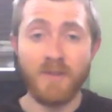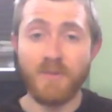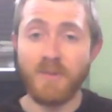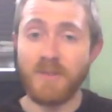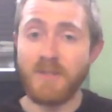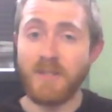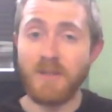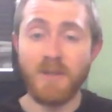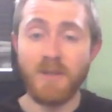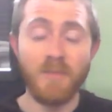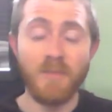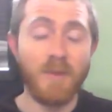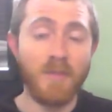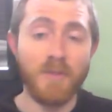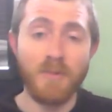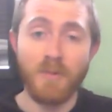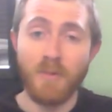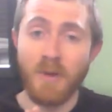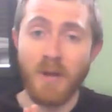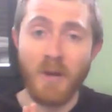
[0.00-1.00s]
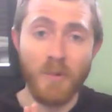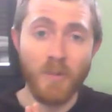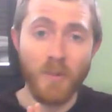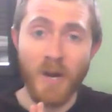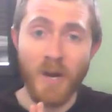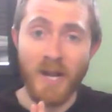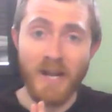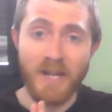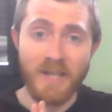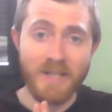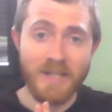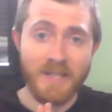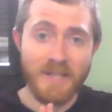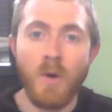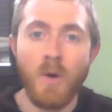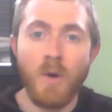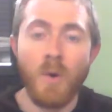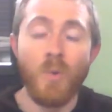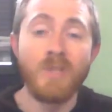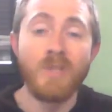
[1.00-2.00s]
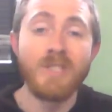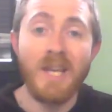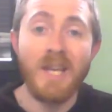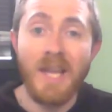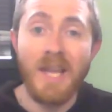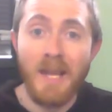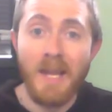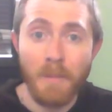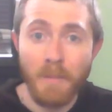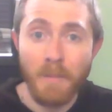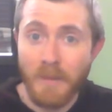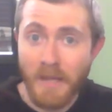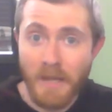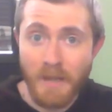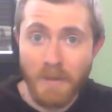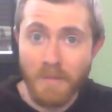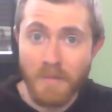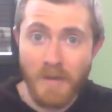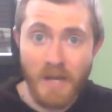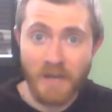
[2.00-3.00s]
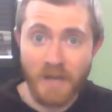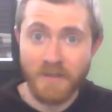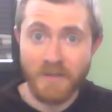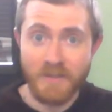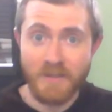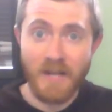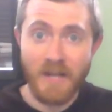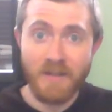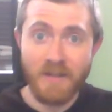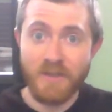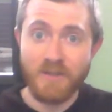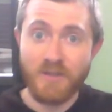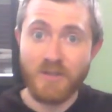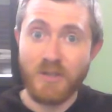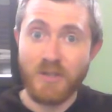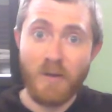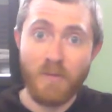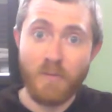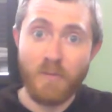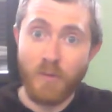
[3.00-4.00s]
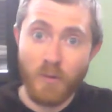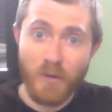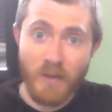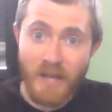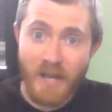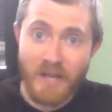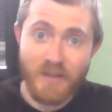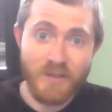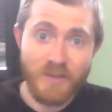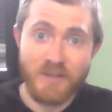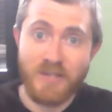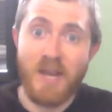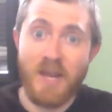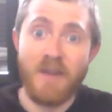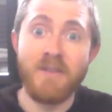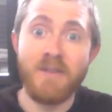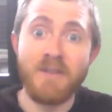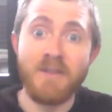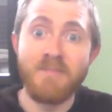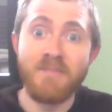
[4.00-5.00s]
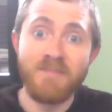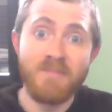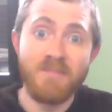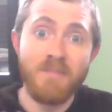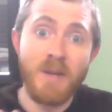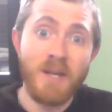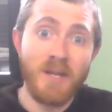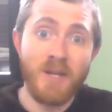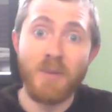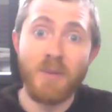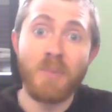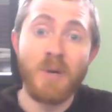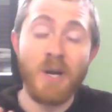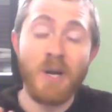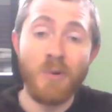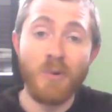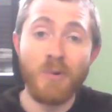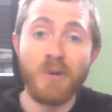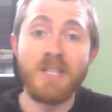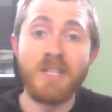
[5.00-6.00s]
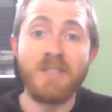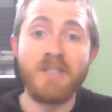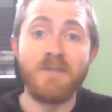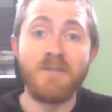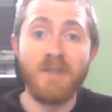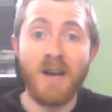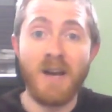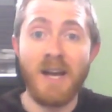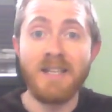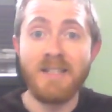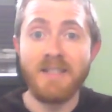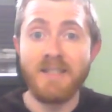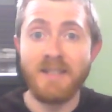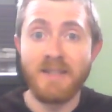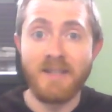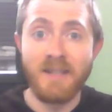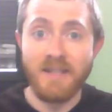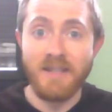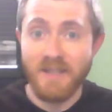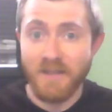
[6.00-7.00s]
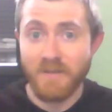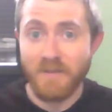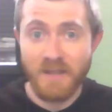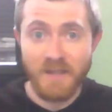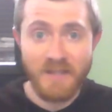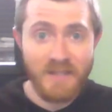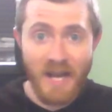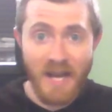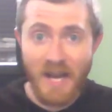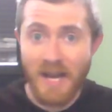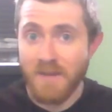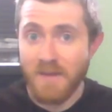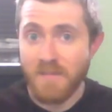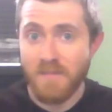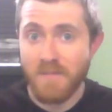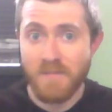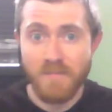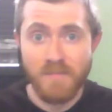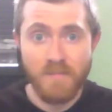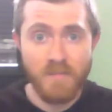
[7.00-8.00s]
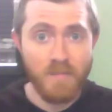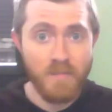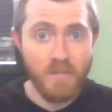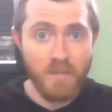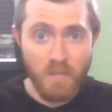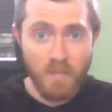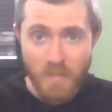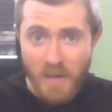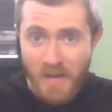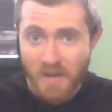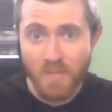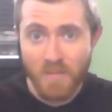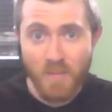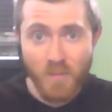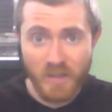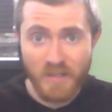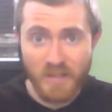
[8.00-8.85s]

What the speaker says: recently been thrown out of whack, which I can't blame Aaron's getting this job for. Like, I just haven't made it a priority to find a different time, make more